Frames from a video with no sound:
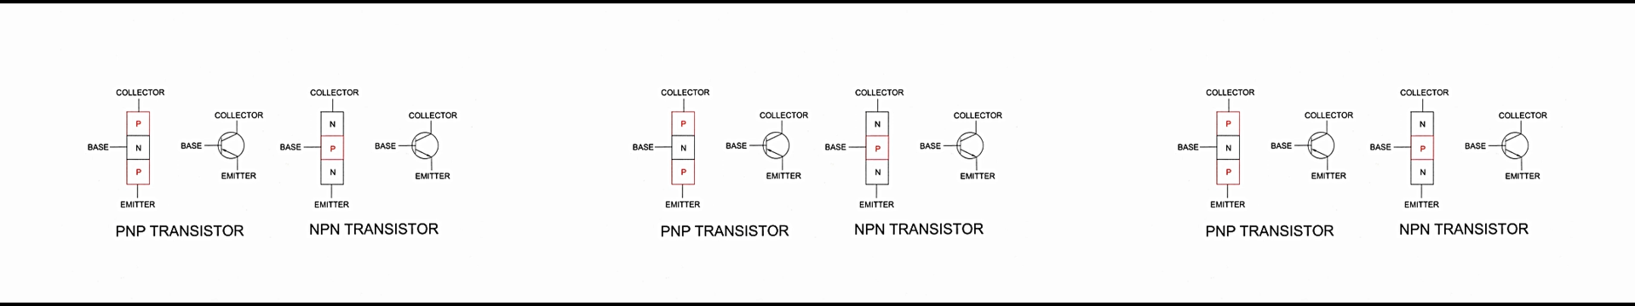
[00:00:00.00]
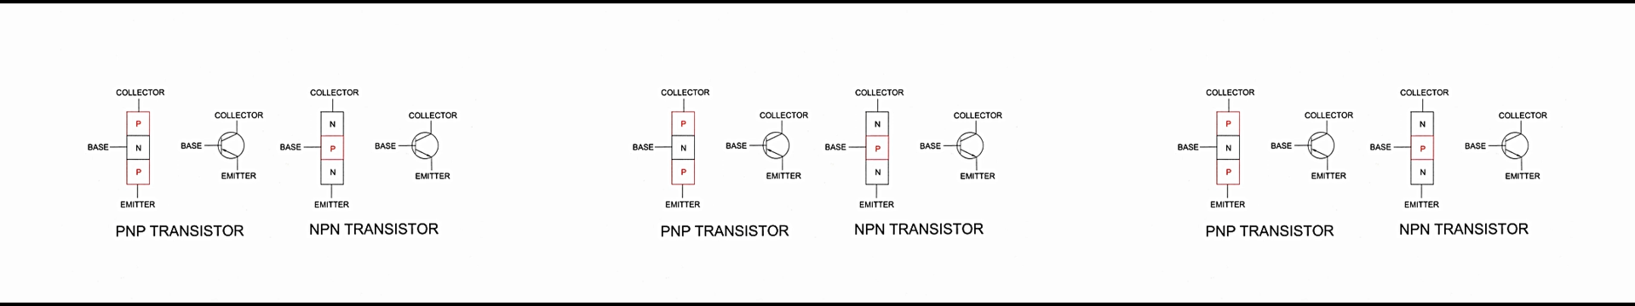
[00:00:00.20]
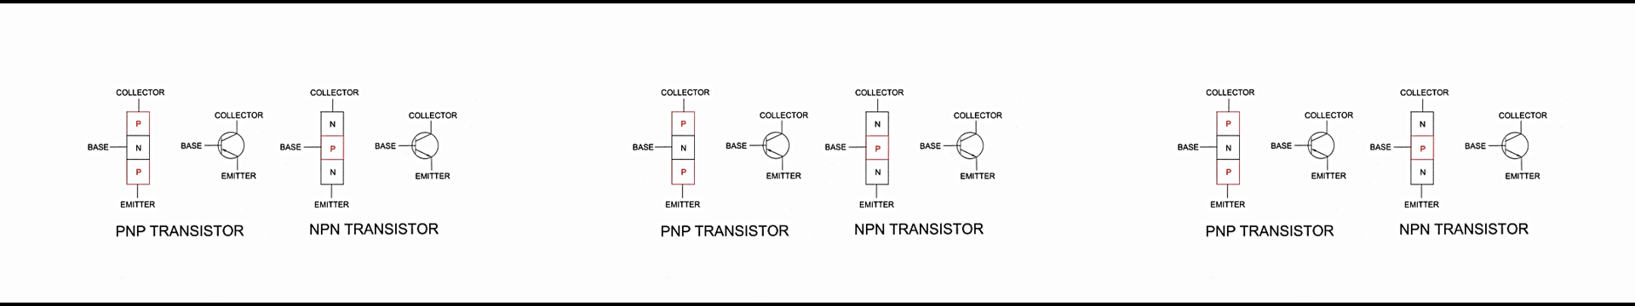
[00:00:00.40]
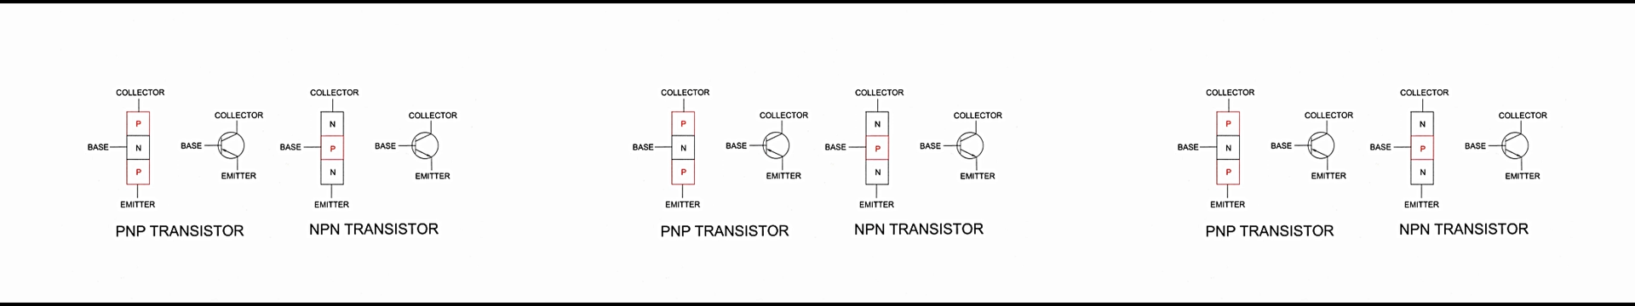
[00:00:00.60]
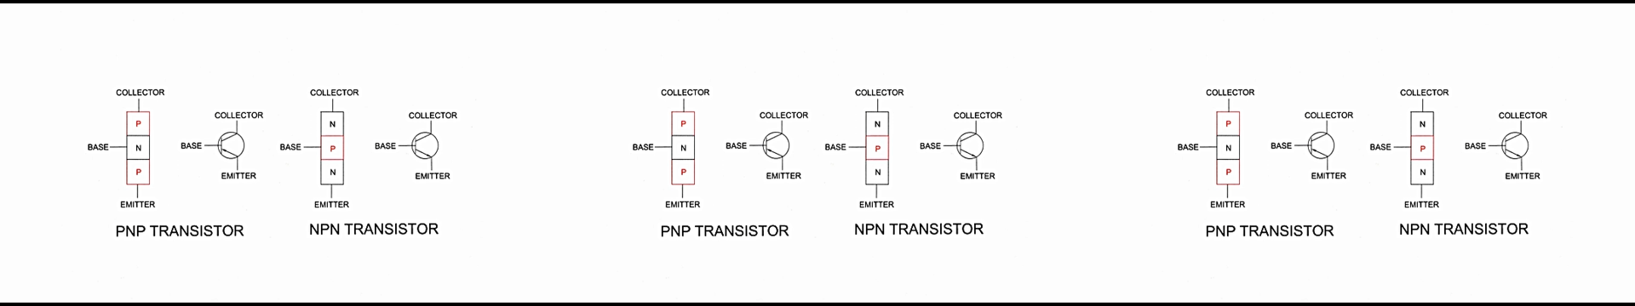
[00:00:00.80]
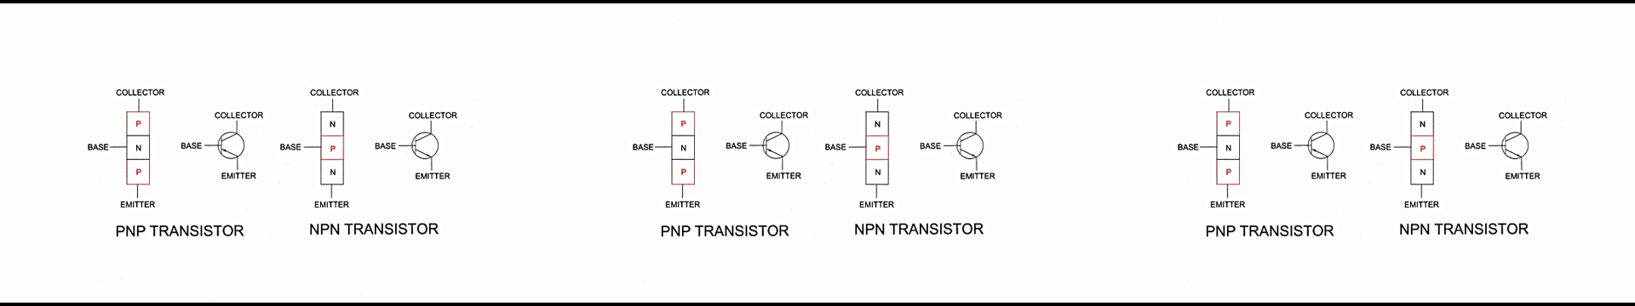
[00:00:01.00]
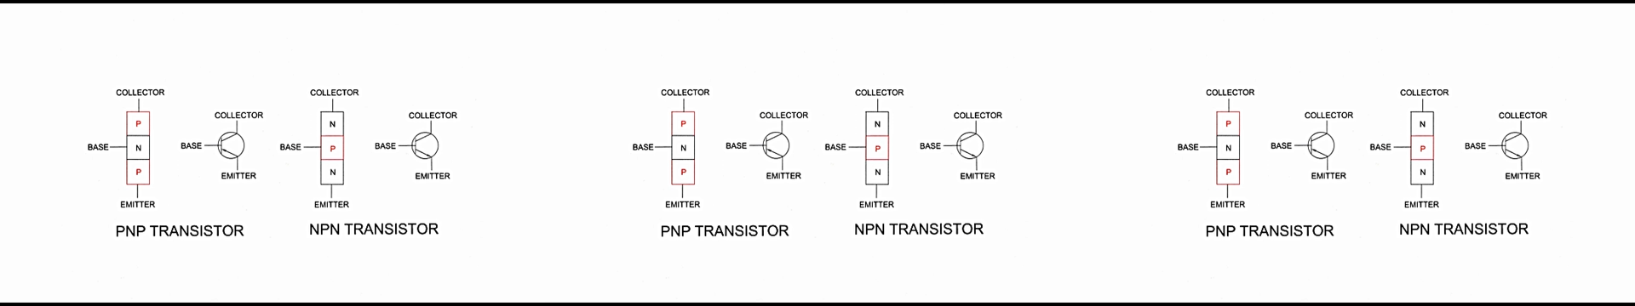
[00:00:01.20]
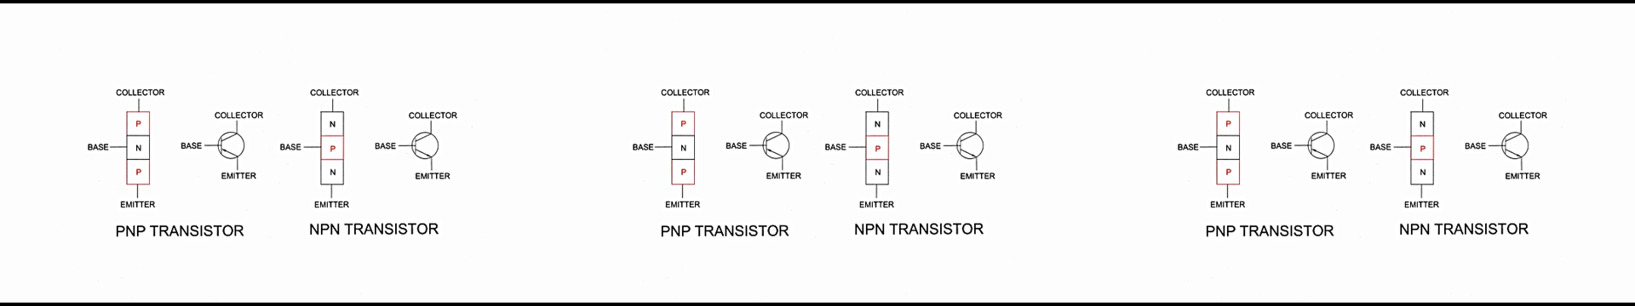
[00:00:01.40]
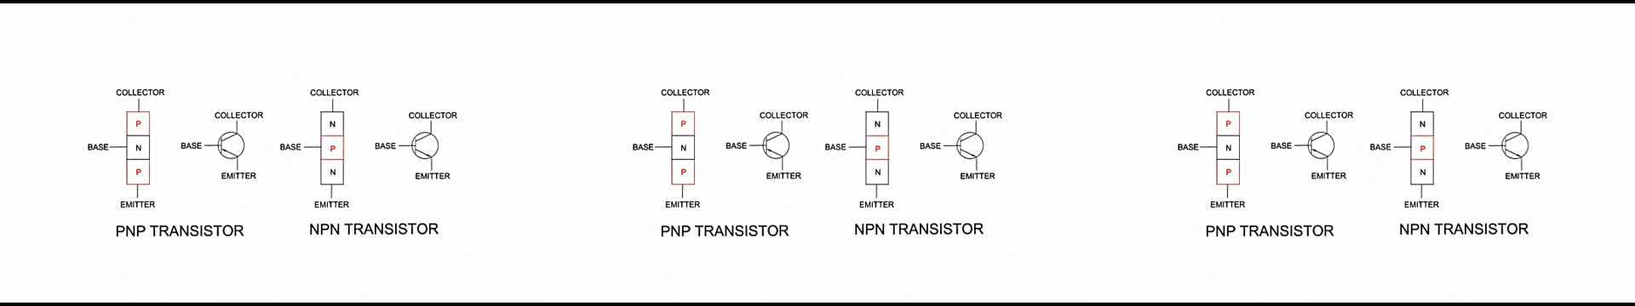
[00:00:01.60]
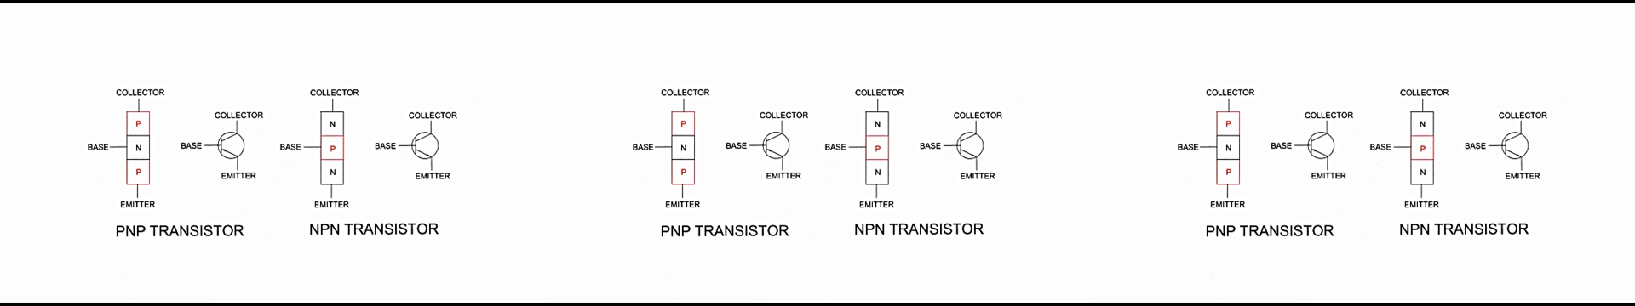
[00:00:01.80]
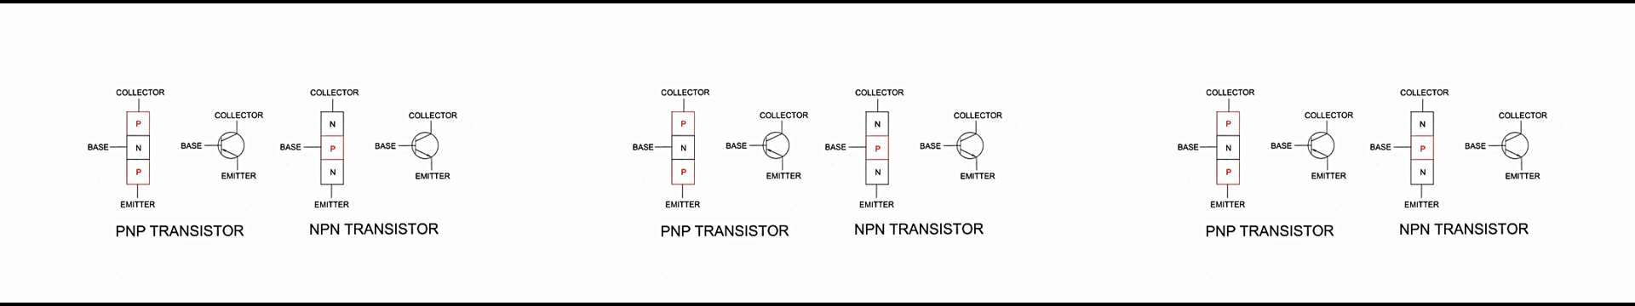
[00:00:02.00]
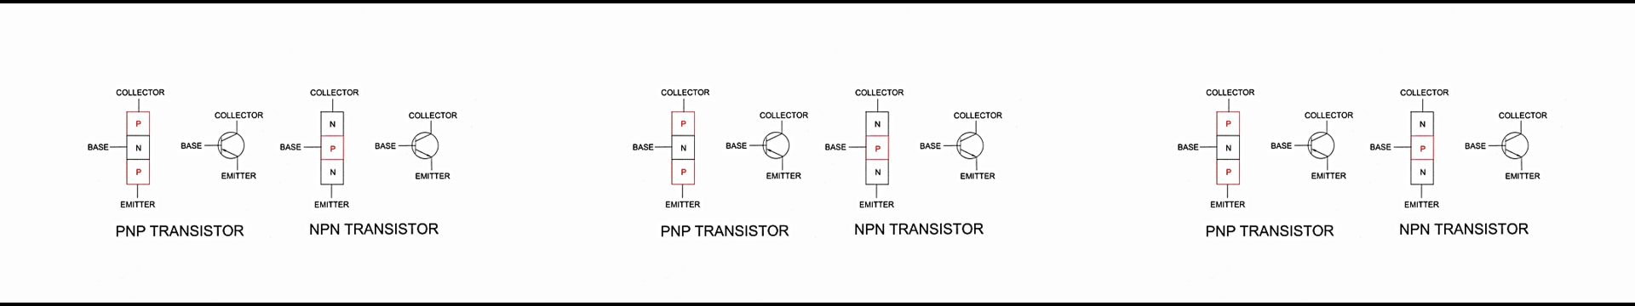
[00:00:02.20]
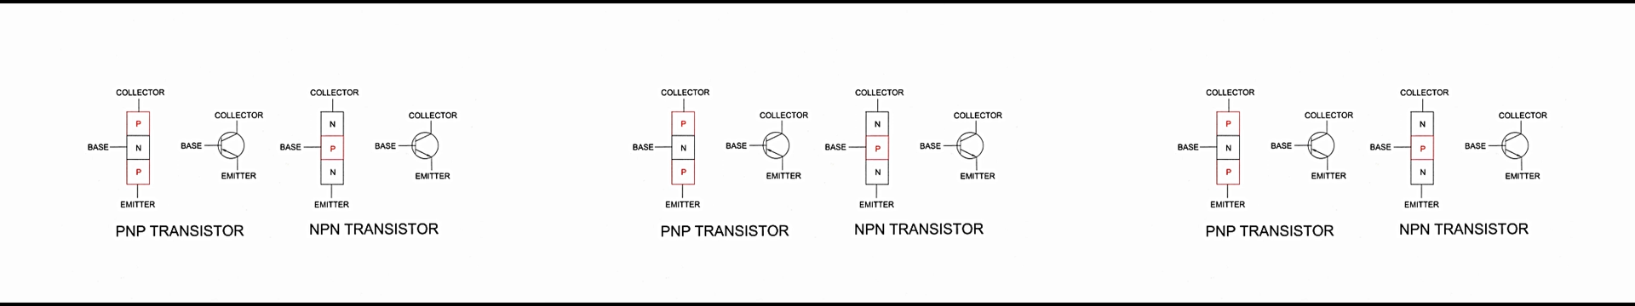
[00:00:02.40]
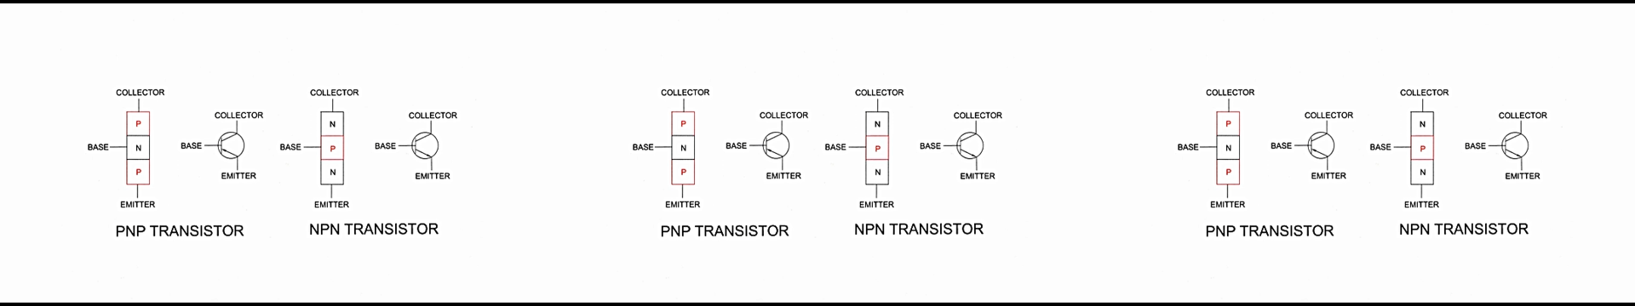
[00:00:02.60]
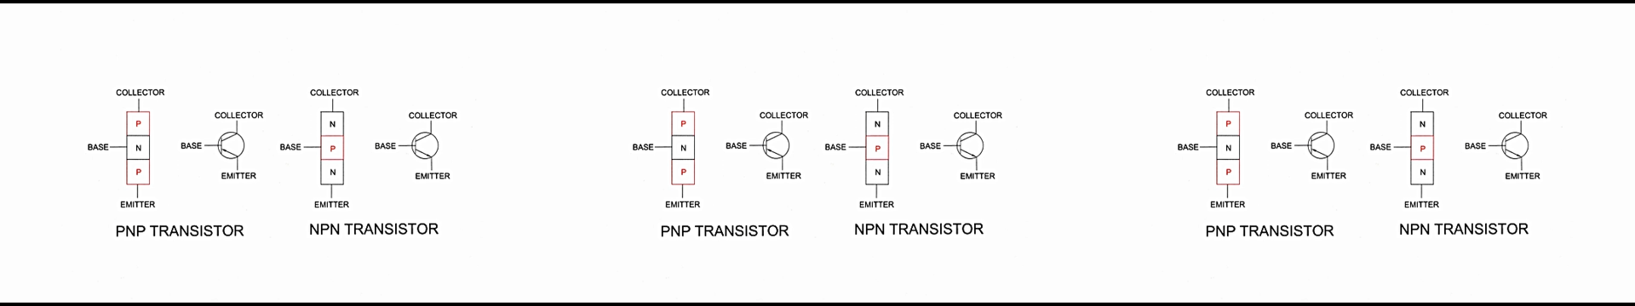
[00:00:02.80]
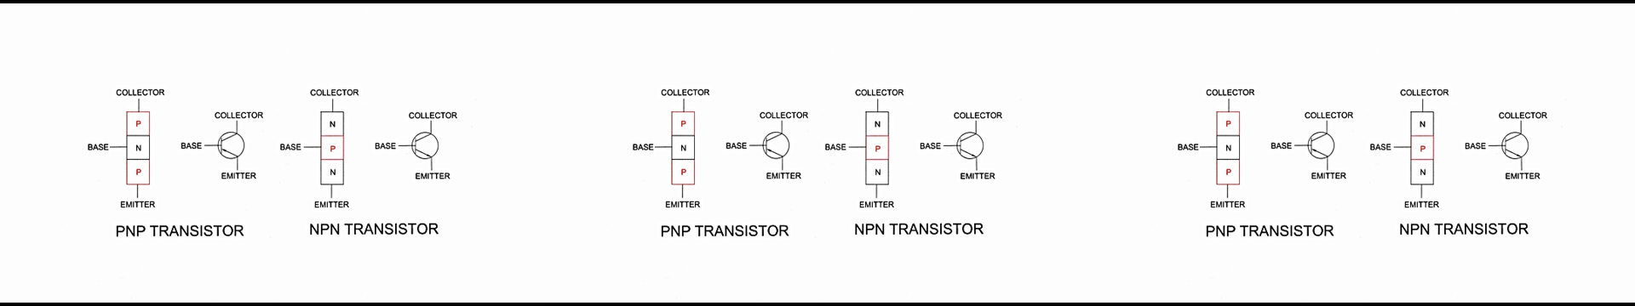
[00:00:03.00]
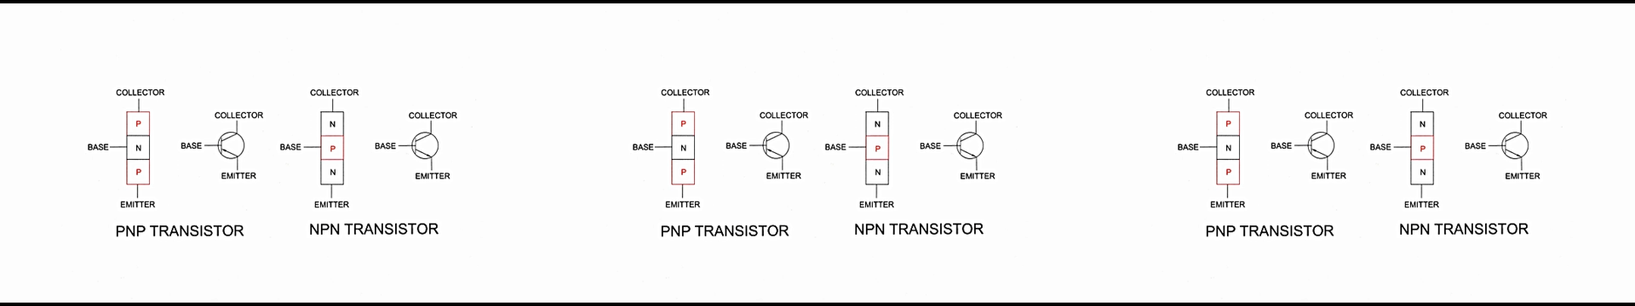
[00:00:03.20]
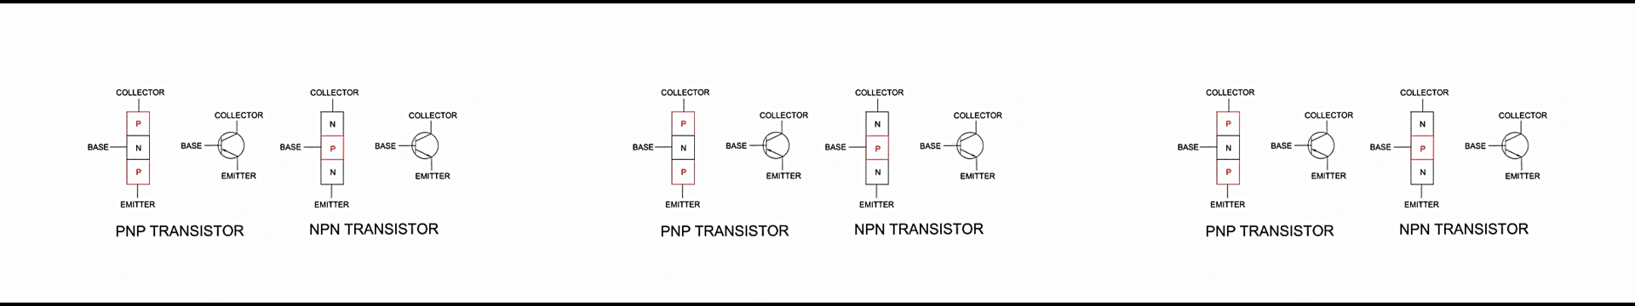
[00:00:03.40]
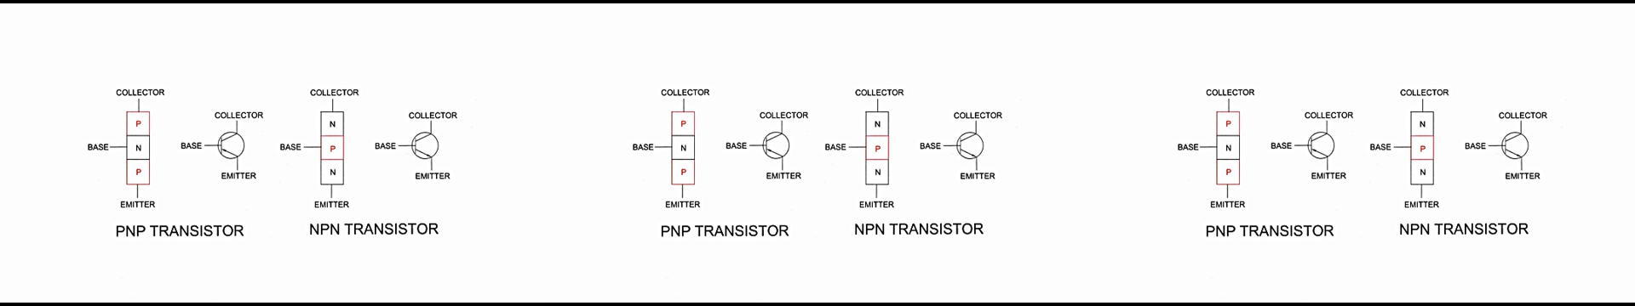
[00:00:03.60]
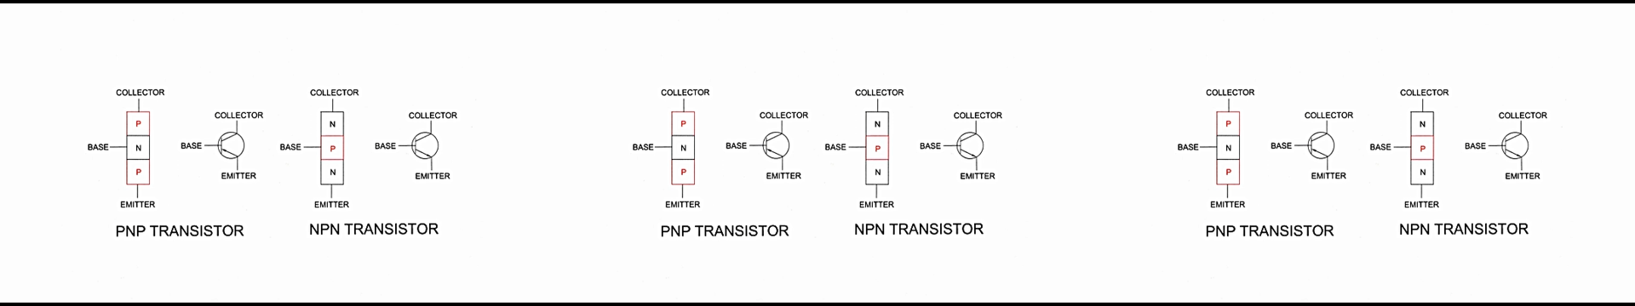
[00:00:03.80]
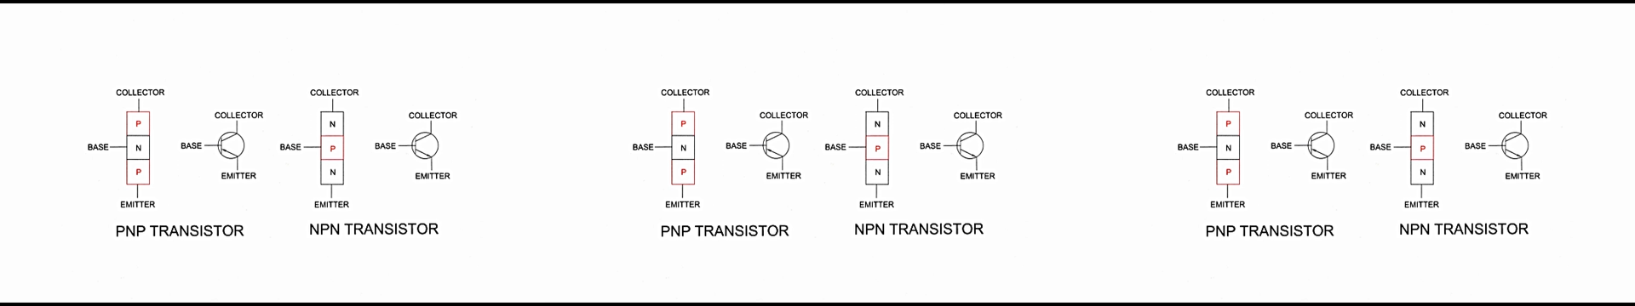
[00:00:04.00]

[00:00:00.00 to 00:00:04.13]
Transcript: [unreadable: no face in view]